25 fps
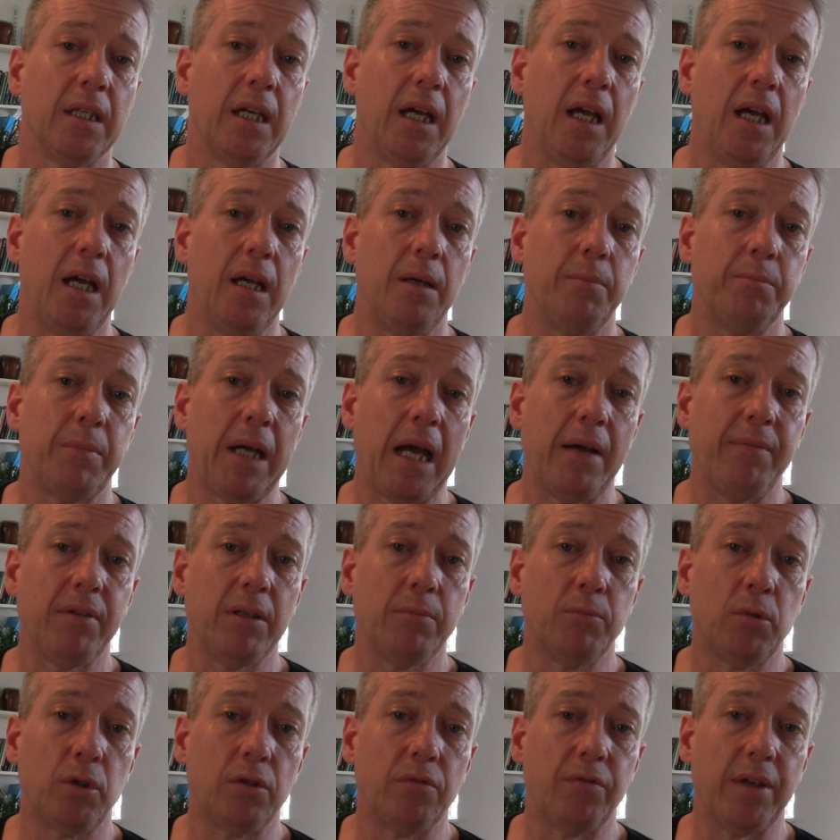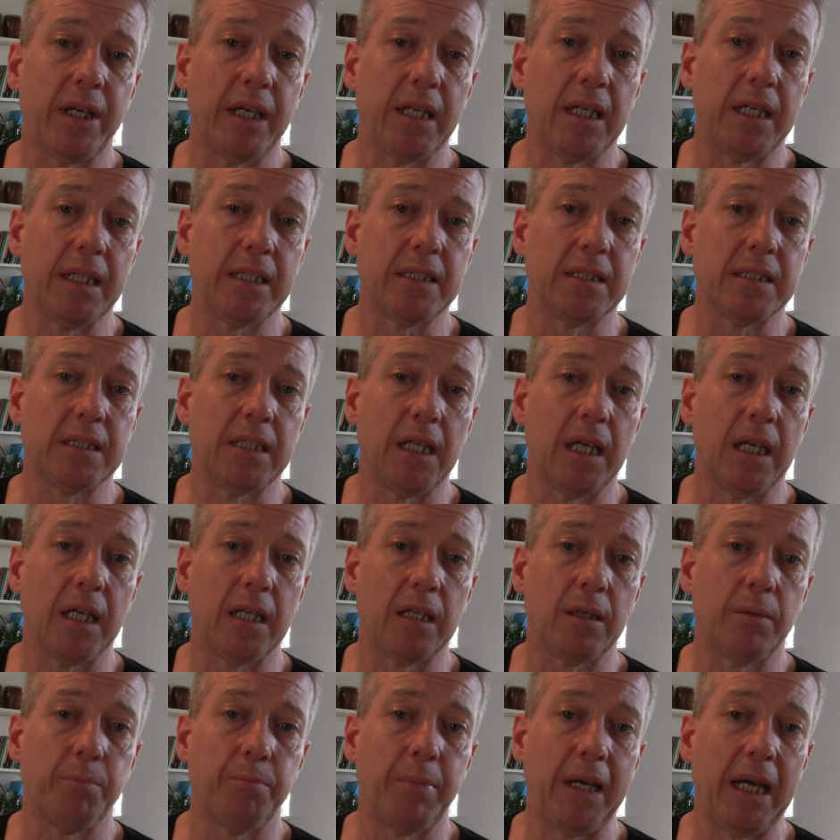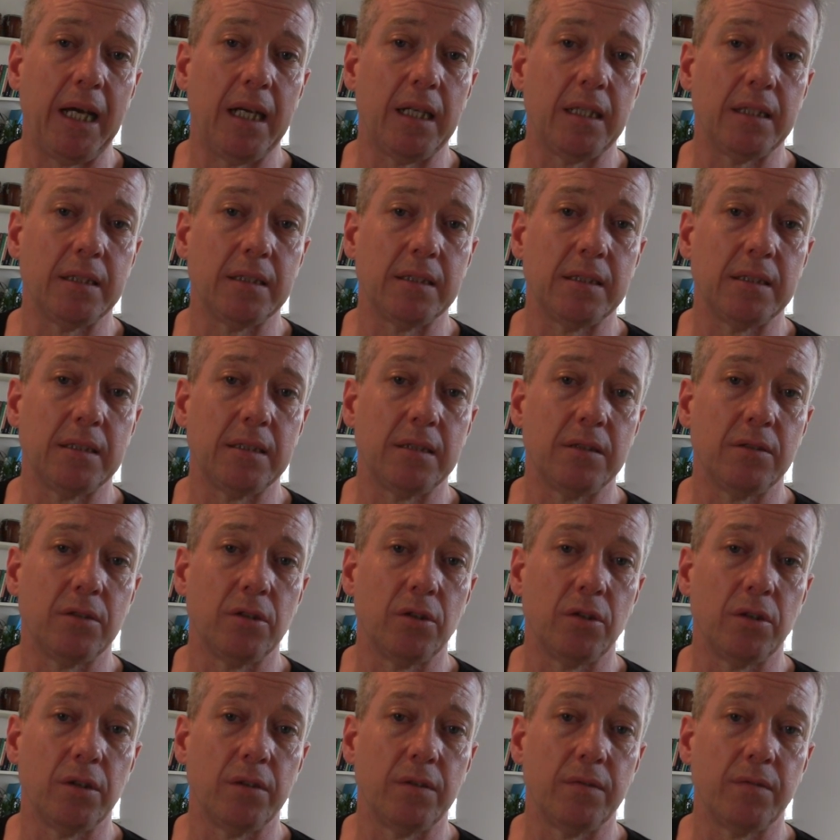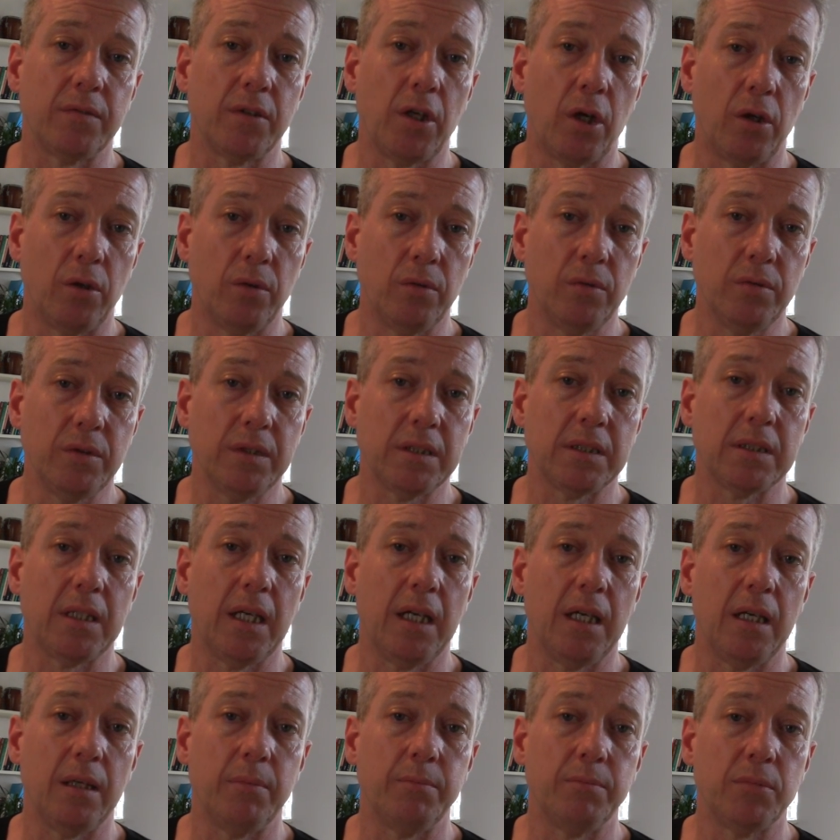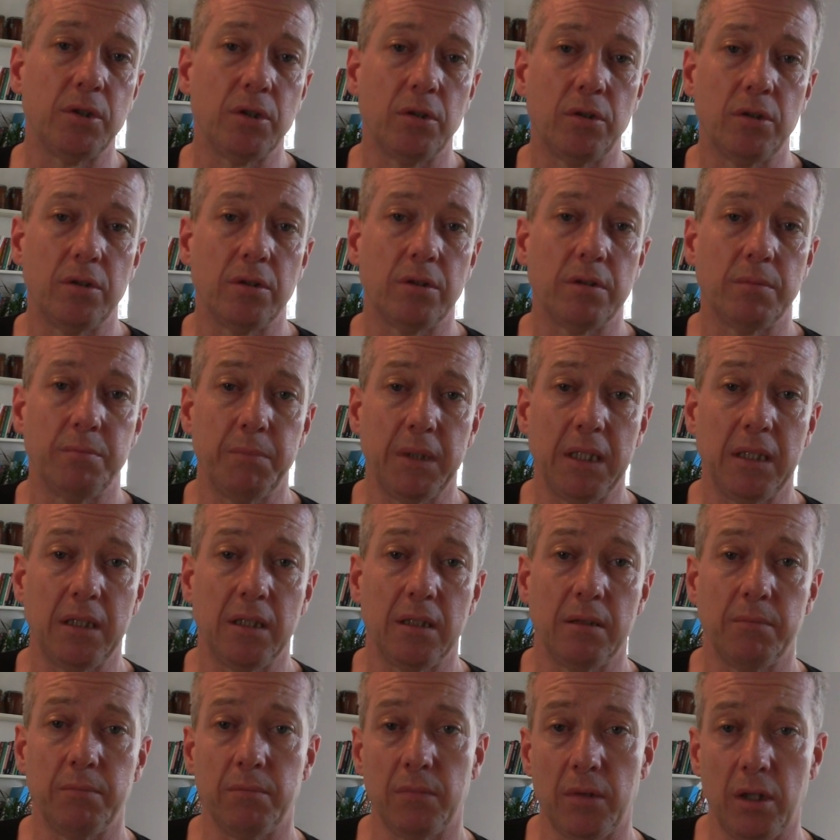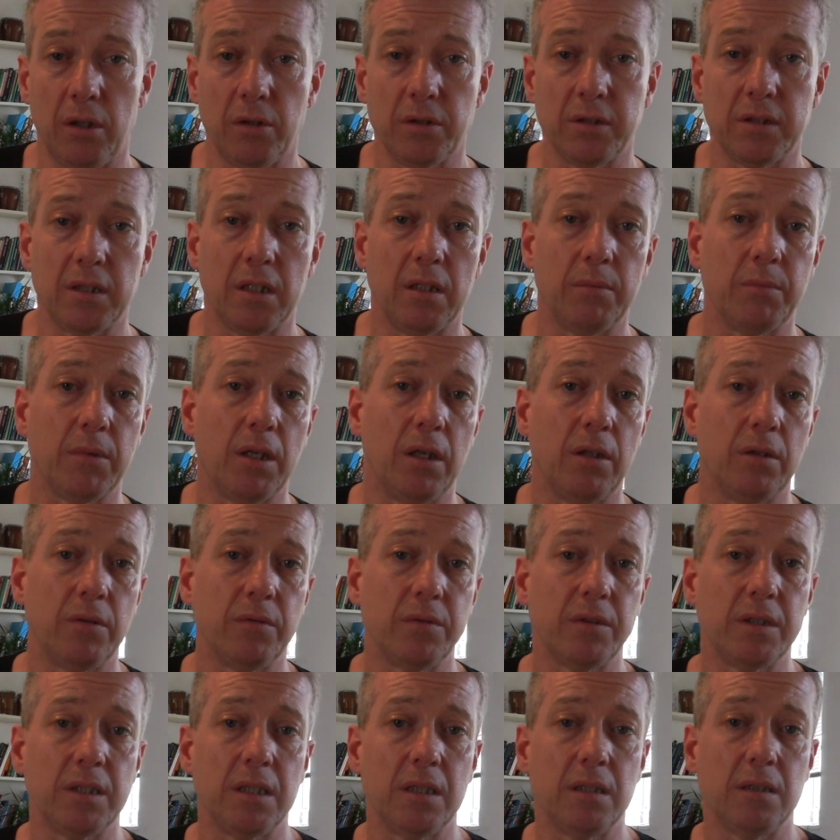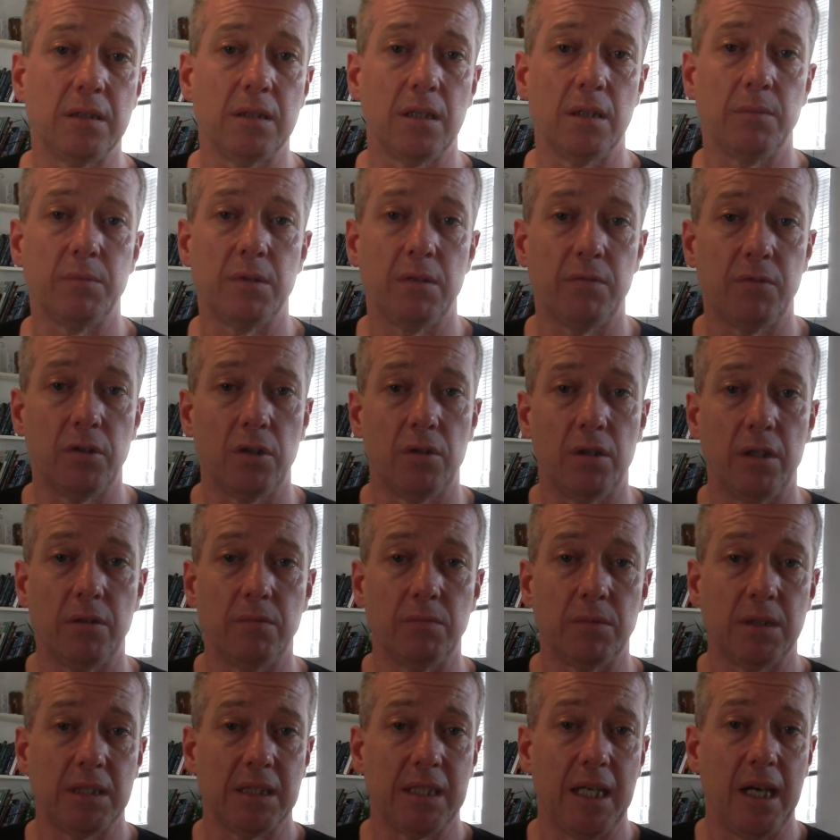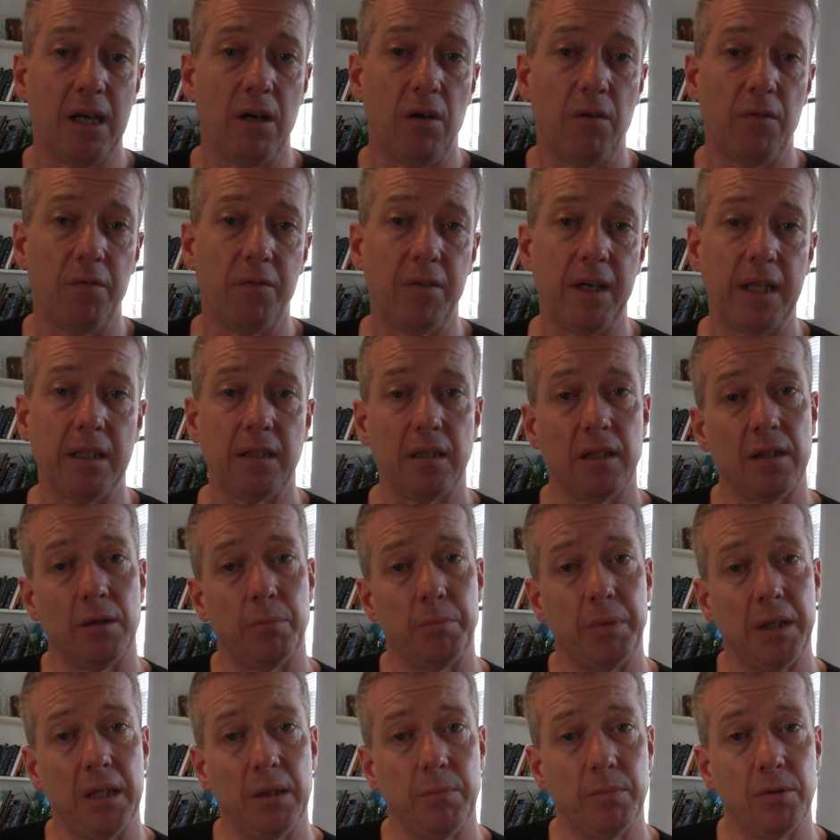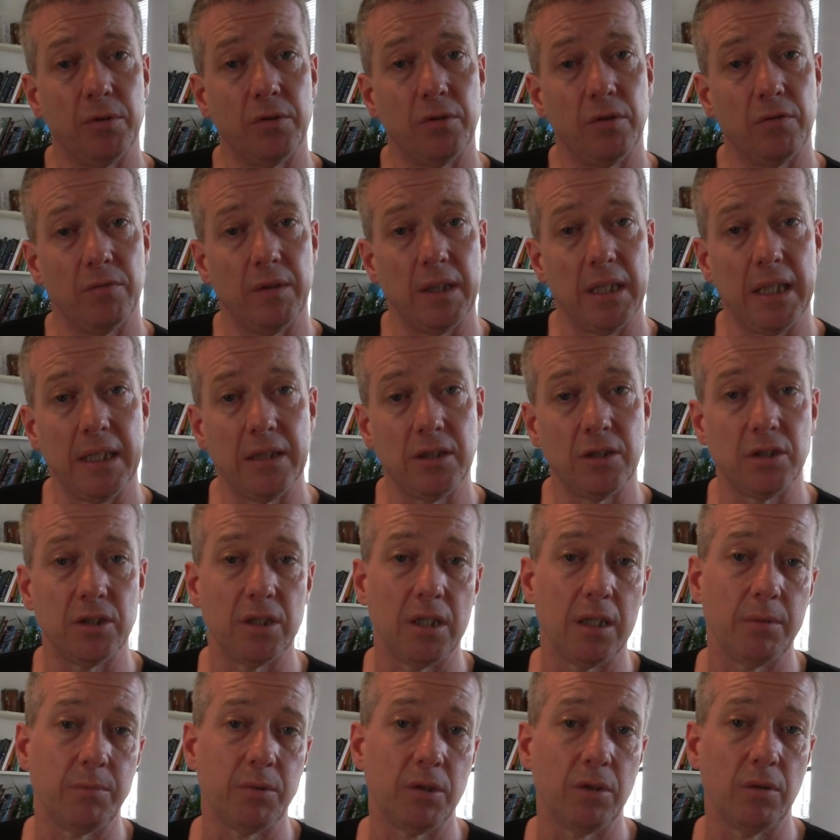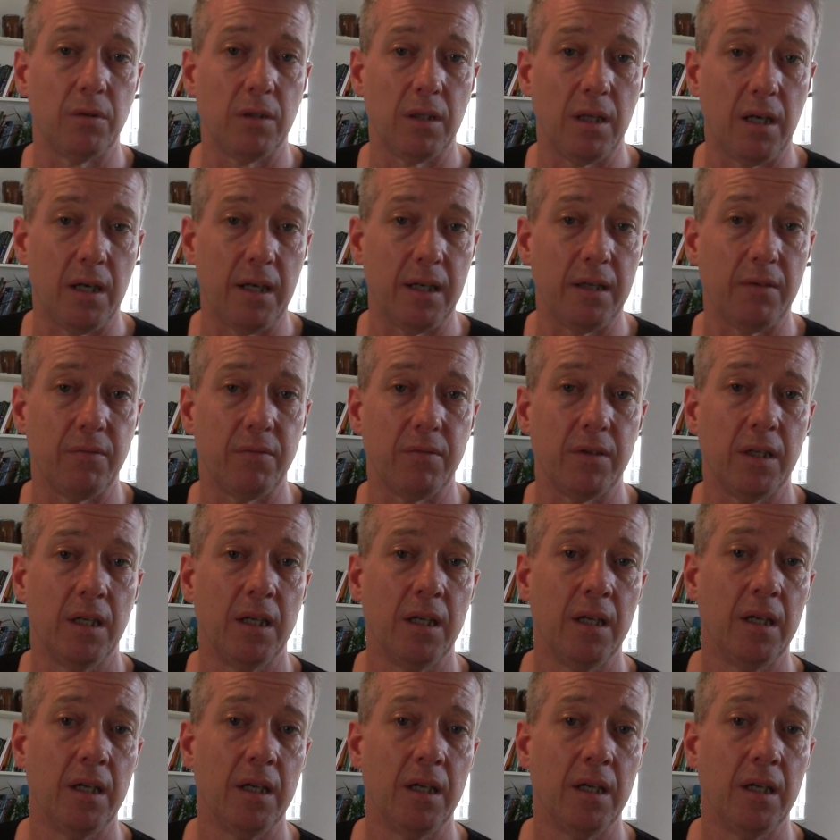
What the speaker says: Having more realistic, balanced sort of goals, short, medium, long-term goals in terms of your own self and other people, your relationships, your life,